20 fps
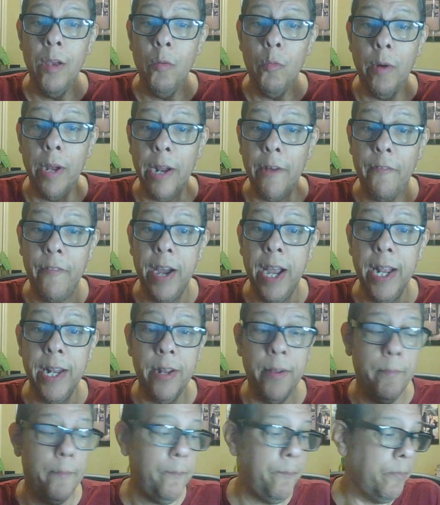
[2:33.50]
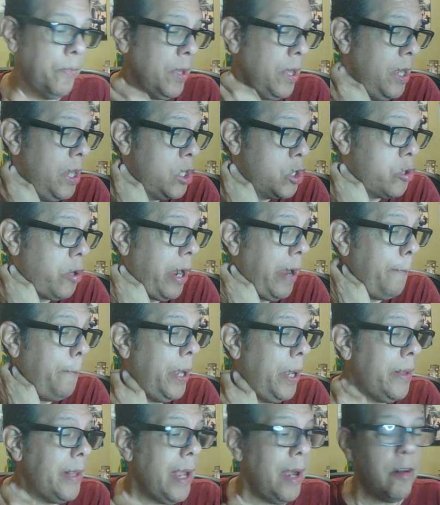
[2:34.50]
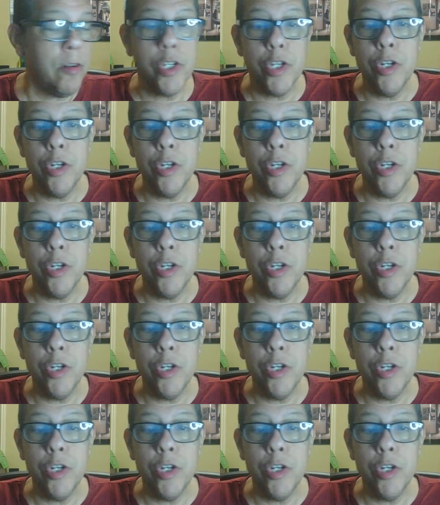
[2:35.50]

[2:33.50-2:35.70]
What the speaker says: when I find them. So I picked out